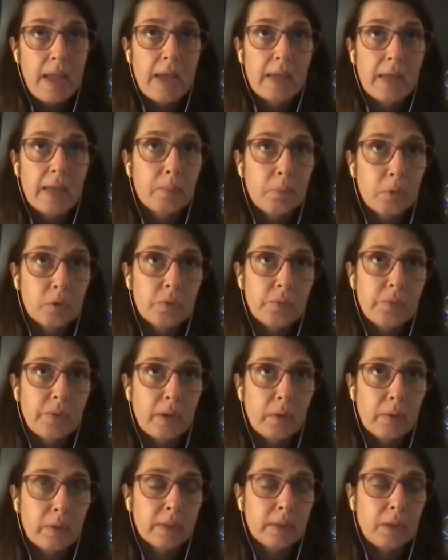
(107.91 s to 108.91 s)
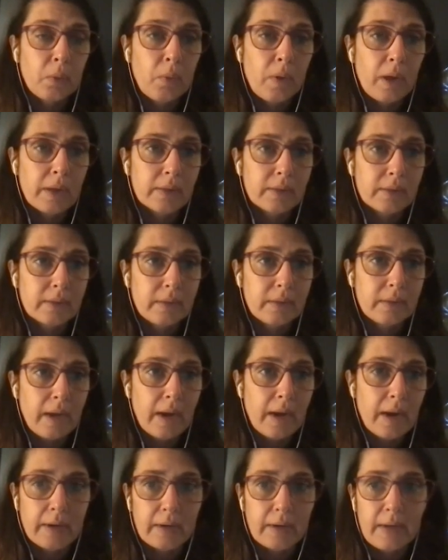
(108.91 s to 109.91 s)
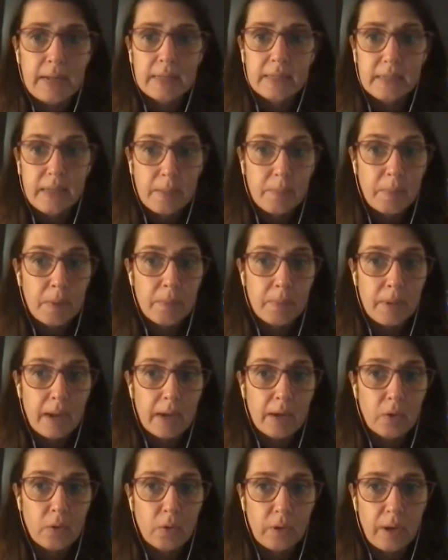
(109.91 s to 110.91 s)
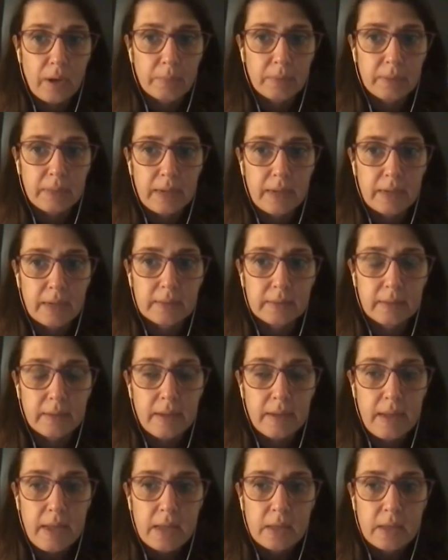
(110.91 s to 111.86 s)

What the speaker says: and the most frequently ones are CMML or MDS.